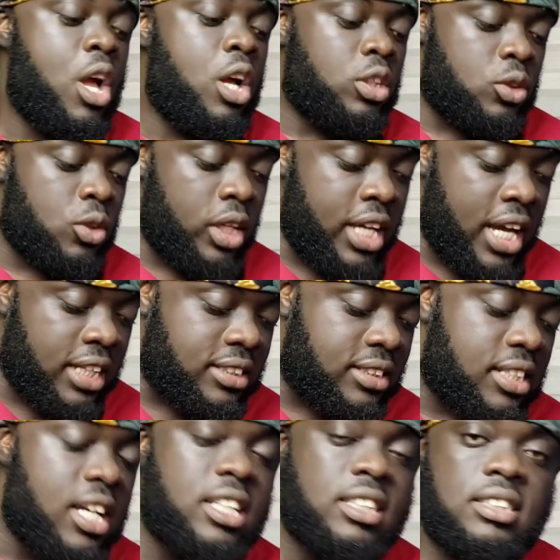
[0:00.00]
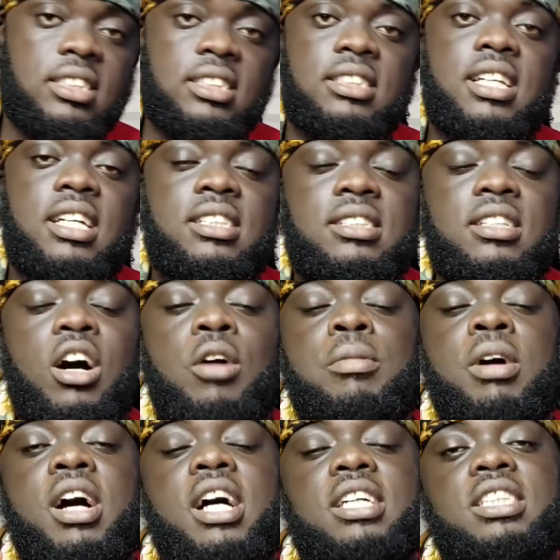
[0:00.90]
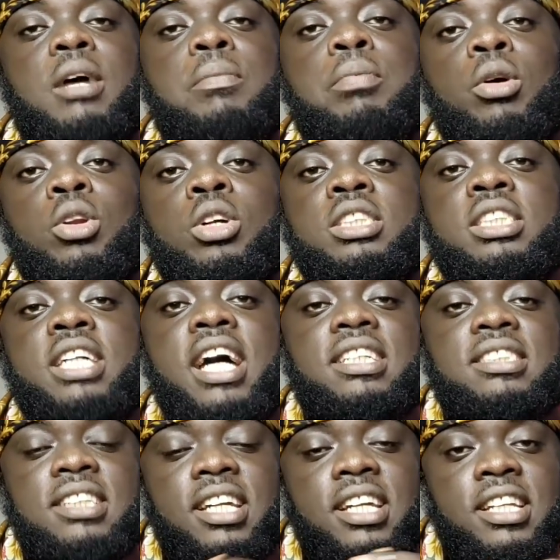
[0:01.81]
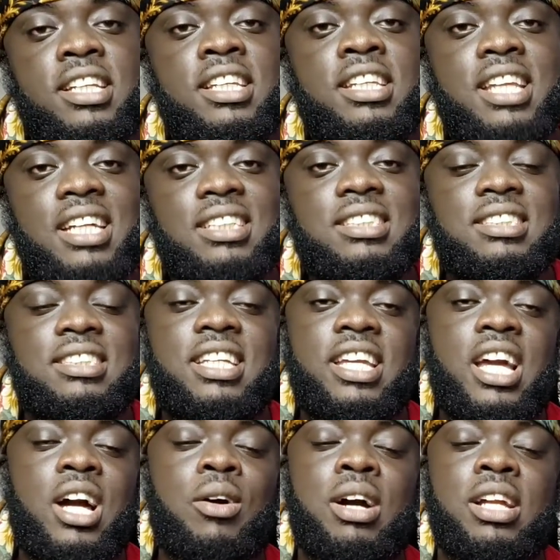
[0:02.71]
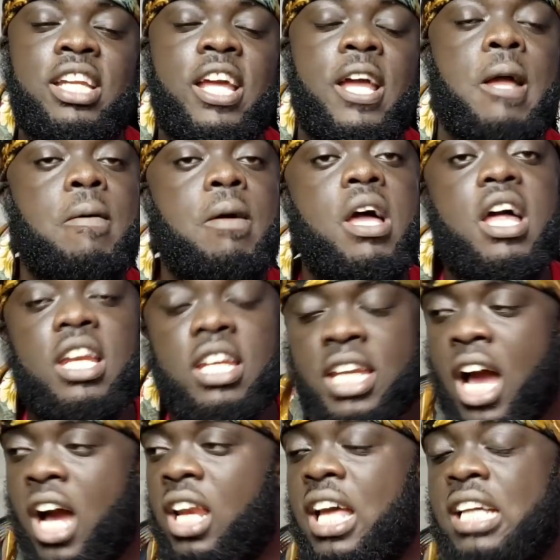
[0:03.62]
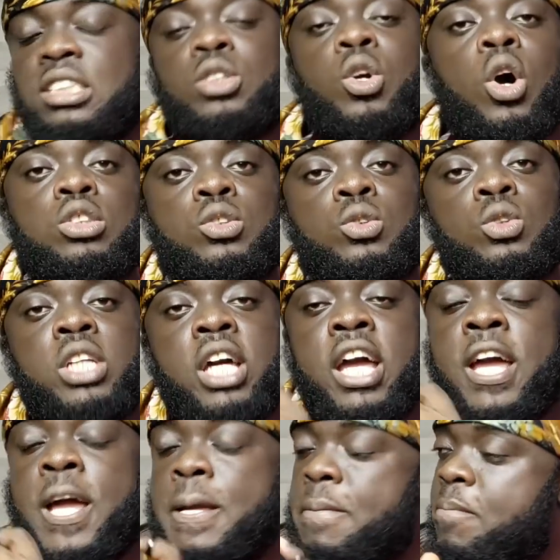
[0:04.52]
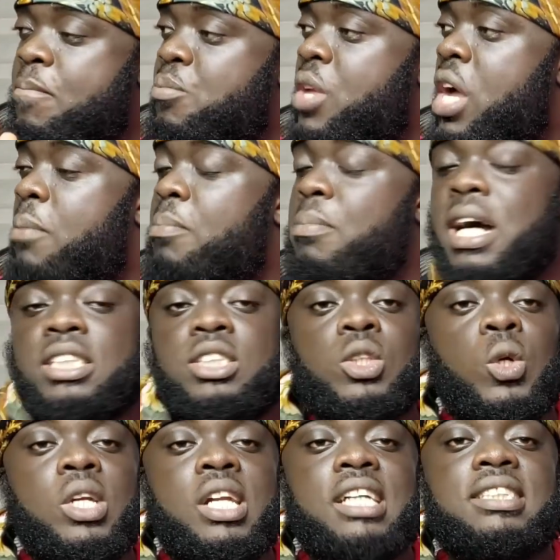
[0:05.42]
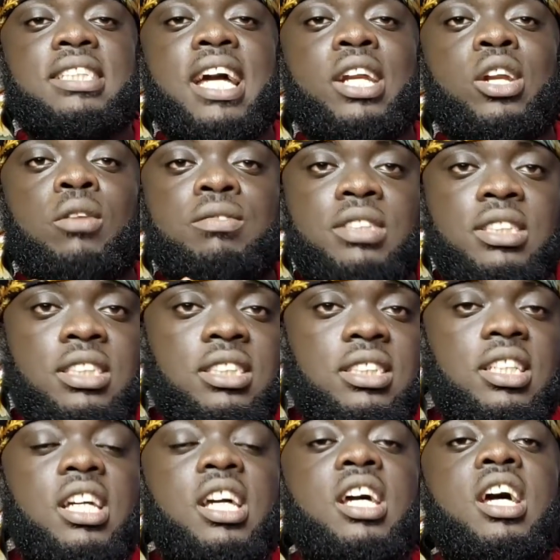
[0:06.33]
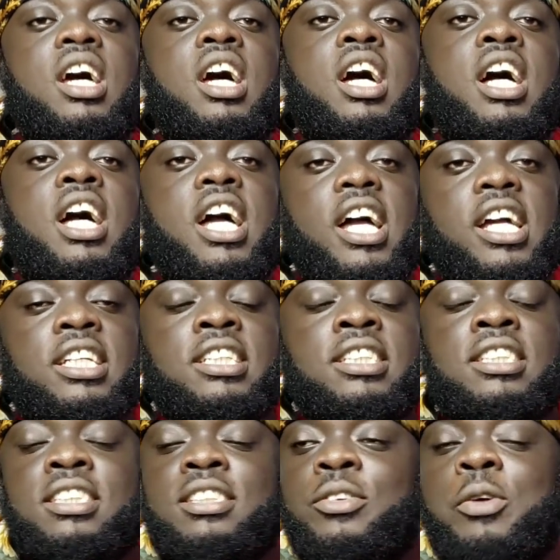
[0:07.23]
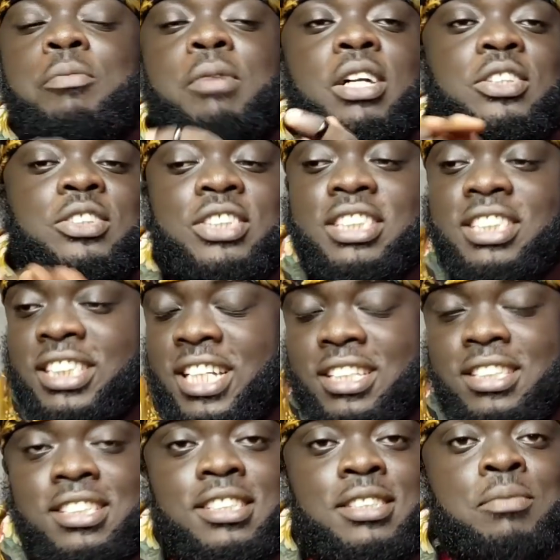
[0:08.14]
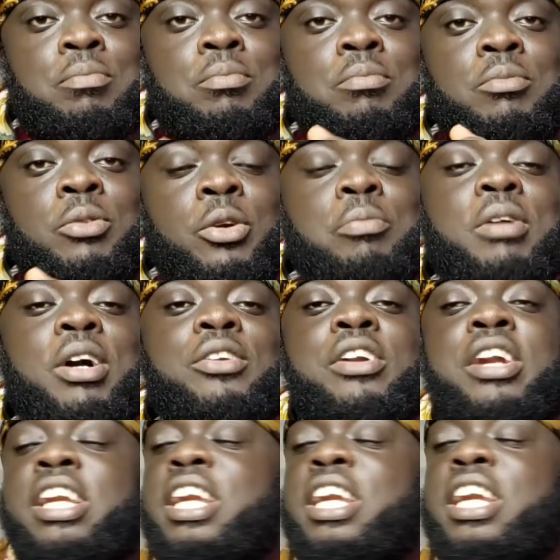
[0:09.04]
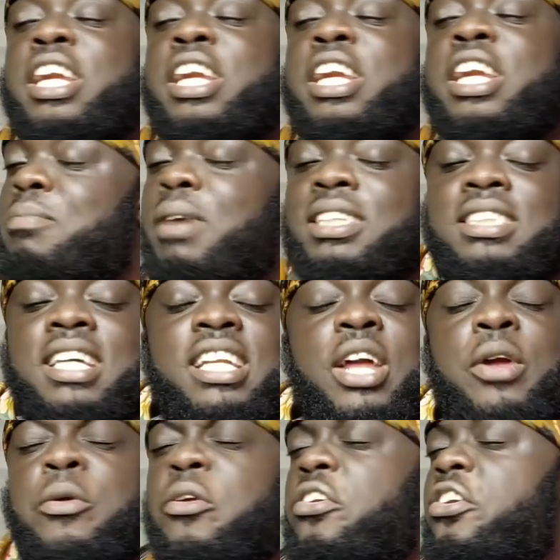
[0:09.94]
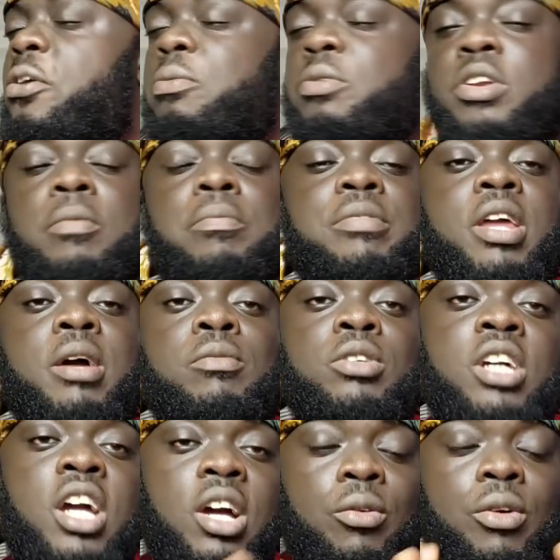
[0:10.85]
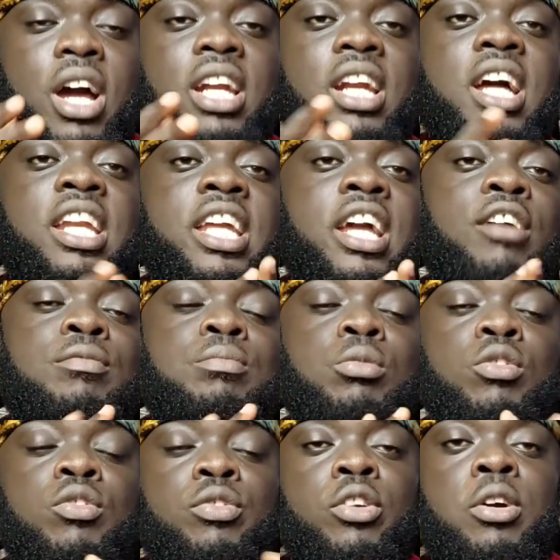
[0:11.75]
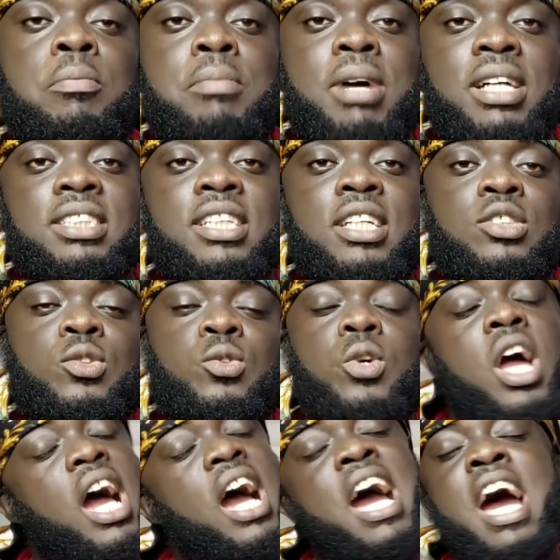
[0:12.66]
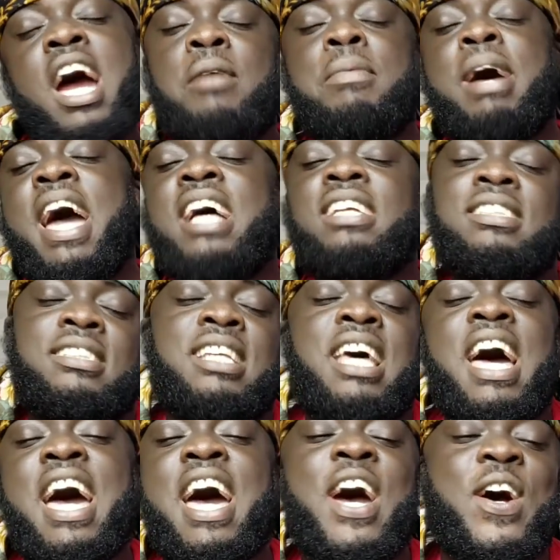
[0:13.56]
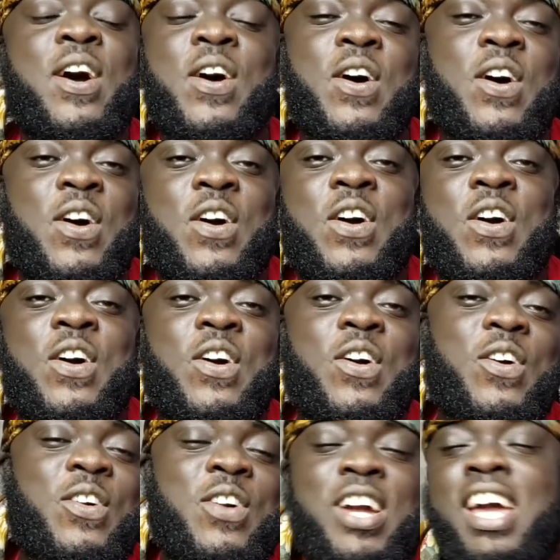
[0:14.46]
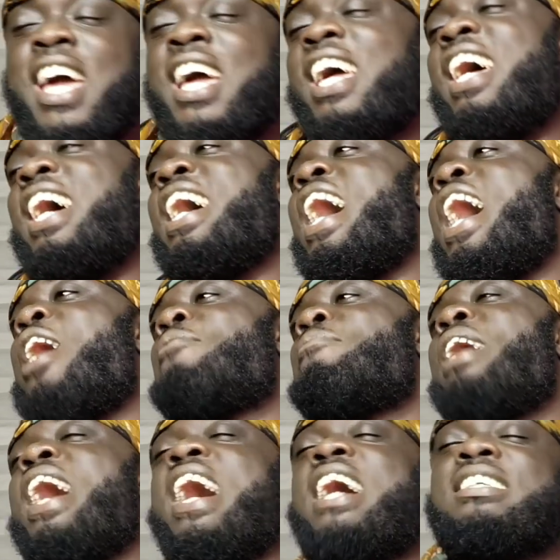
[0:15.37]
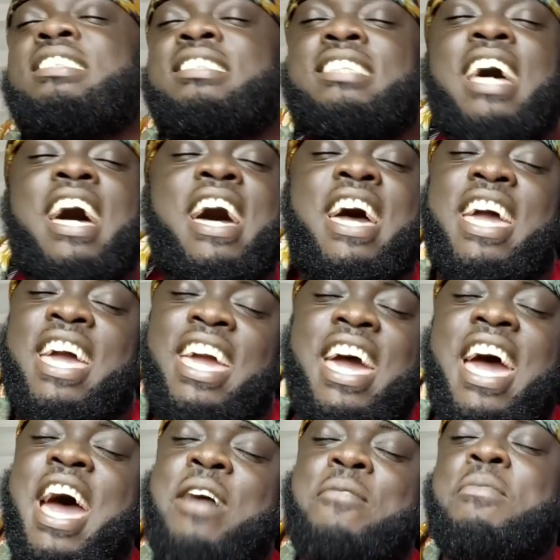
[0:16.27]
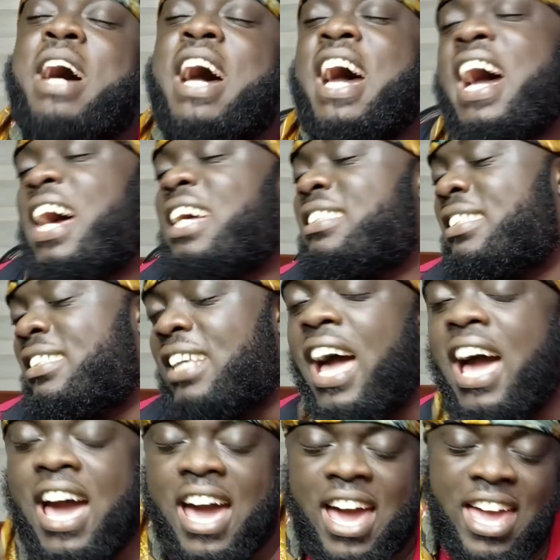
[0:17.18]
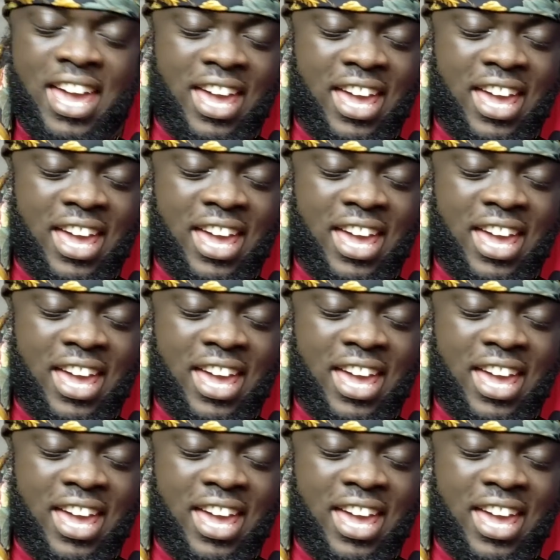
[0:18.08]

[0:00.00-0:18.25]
So yes, Sister Salma has apologized, and that is the yawa there. Now let's go to the Barcelona side of things. And Real Madrid, yes, Real Madrid, them take Barca, they ship them. Right now, they have moved from Barca to Barca, oh, hey, Barca, hey, Barca,